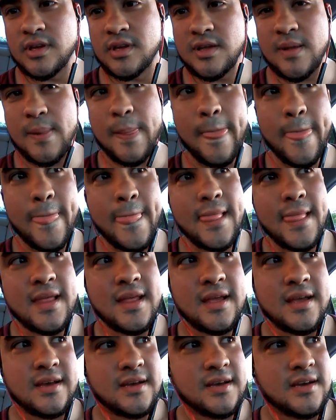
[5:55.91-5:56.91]

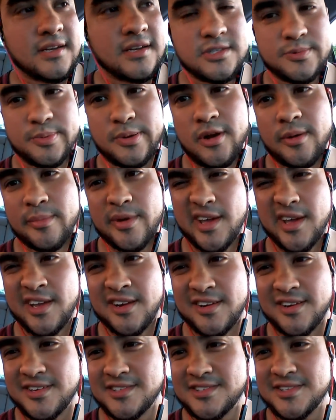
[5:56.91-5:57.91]
I just put all my
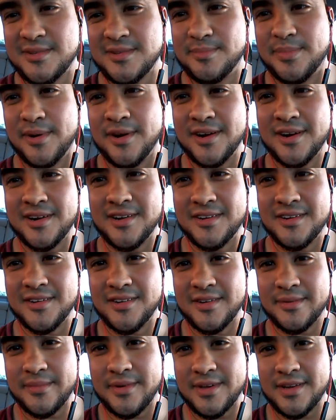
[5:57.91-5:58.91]
anger into the bar, you know
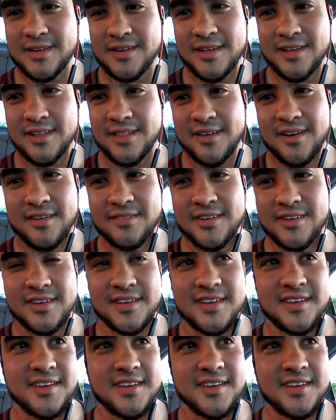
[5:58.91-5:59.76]
what I mean? And I love it.